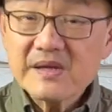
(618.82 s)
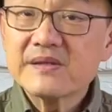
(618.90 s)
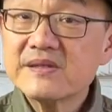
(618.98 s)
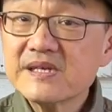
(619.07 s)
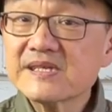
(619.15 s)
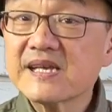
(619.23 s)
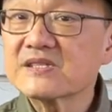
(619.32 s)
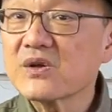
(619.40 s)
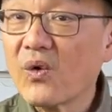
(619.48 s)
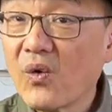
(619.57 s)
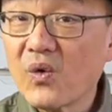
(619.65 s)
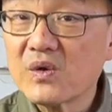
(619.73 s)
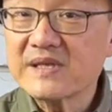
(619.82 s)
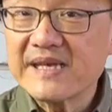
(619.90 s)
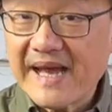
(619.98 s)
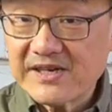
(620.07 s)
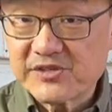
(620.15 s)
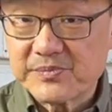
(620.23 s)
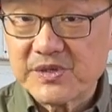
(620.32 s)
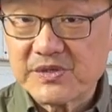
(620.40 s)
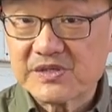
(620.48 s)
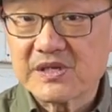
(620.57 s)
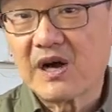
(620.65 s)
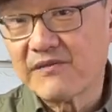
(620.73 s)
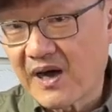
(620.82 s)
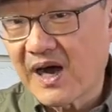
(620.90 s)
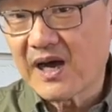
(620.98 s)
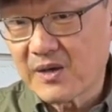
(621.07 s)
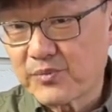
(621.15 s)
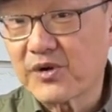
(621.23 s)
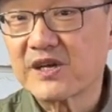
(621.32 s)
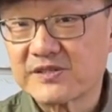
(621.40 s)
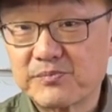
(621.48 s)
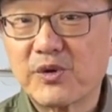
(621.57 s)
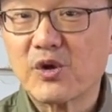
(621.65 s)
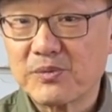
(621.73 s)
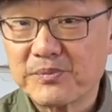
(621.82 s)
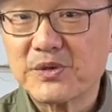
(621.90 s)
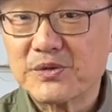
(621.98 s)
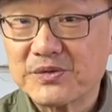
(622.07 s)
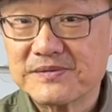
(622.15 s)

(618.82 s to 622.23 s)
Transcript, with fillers: This has all the attributes of a higher priced brogue boot.